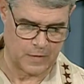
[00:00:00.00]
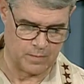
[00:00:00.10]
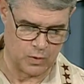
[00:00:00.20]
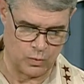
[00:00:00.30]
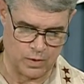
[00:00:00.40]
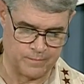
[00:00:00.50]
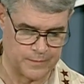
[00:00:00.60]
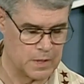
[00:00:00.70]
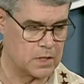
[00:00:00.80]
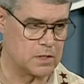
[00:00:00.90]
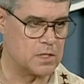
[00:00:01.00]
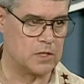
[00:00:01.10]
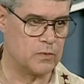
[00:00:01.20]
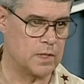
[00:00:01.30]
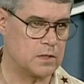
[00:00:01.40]
But we're
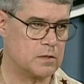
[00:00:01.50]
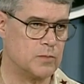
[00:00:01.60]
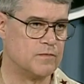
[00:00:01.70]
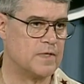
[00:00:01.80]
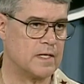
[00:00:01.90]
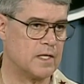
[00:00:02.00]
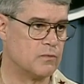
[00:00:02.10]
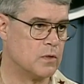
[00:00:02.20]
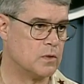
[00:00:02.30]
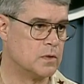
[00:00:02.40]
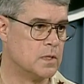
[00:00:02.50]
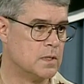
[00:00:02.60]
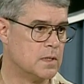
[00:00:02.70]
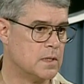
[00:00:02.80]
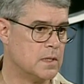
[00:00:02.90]
continuing to move down that road
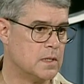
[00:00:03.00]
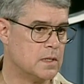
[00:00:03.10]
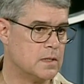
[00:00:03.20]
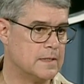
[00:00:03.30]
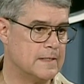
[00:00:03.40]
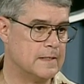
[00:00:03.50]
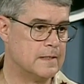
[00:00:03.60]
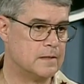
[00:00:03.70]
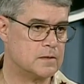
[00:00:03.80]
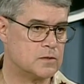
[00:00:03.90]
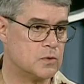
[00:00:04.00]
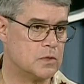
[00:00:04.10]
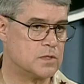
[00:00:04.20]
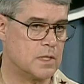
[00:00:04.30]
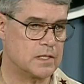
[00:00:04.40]
uh,
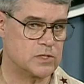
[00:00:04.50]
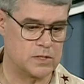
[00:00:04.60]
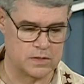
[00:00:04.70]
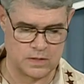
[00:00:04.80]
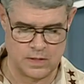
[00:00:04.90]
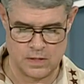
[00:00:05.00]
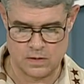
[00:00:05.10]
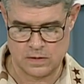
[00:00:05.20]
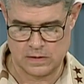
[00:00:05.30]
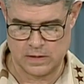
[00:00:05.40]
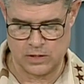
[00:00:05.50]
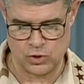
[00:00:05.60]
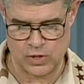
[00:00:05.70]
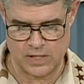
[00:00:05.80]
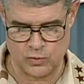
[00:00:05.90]
towards elections in, in
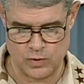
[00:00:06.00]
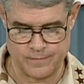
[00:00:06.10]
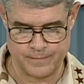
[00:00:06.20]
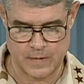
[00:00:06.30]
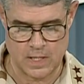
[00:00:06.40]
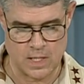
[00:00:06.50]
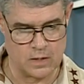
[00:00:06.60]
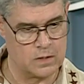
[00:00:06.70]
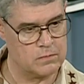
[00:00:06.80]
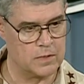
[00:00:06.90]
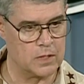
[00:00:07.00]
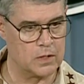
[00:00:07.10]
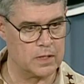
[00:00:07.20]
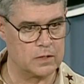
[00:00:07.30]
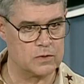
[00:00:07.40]
January and then
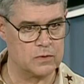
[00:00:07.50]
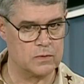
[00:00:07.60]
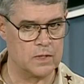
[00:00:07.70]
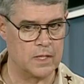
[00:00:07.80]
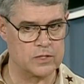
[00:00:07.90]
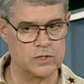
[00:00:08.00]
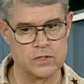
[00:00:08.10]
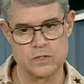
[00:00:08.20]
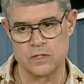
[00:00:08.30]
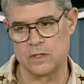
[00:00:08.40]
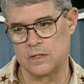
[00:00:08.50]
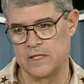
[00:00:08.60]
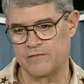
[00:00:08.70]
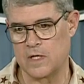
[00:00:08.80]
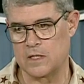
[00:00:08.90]
looking to elections in
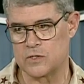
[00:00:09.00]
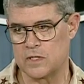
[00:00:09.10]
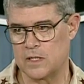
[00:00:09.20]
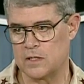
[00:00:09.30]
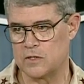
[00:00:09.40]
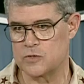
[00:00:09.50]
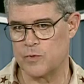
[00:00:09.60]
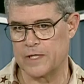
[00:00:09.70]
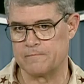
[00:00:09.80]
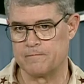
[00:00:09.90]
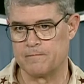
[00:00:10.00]
Afghanistan in the spring.